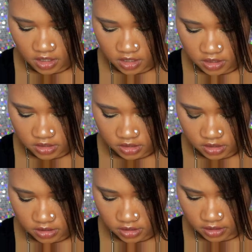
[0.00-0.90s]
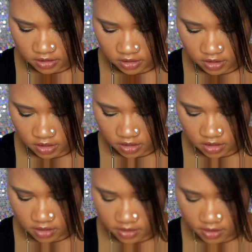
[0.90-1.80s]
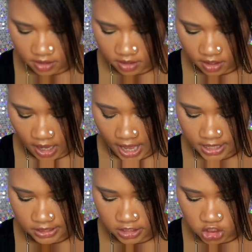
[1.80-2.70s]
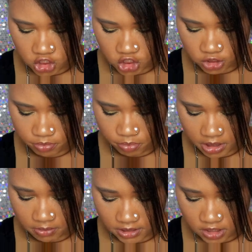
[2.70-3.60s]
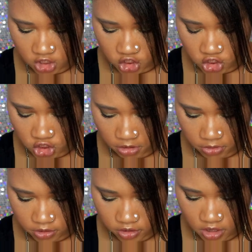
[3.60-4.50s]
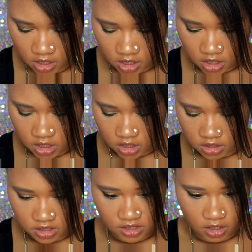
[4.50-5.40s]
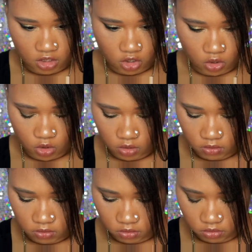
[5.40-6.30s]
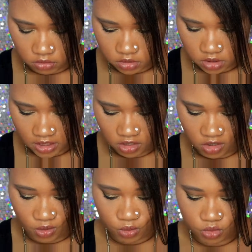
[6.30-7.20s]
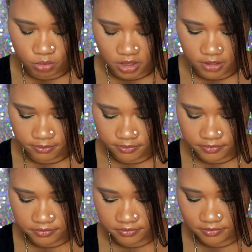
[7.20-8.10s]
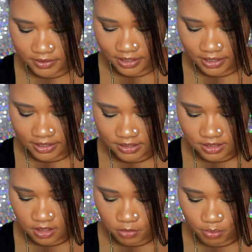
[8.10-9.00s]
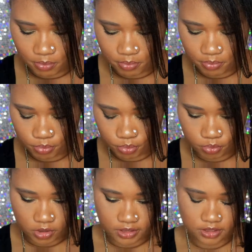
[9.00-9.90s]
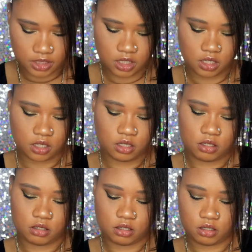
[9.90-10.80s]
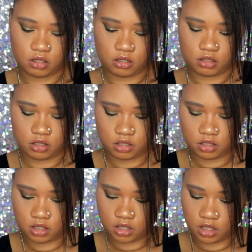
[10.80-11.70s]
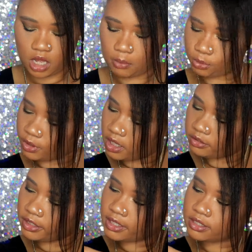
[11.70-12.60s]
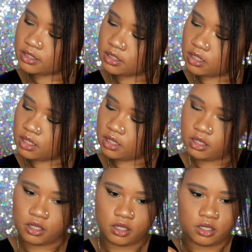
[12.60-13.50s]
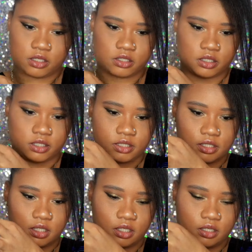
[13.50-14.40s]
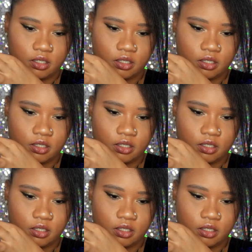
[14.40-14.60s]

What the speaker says: And this looks like a highly pigmented shimmer. This is like a gold. Not a gold, but I guess like a bronzy copper color, I guess. So let's see.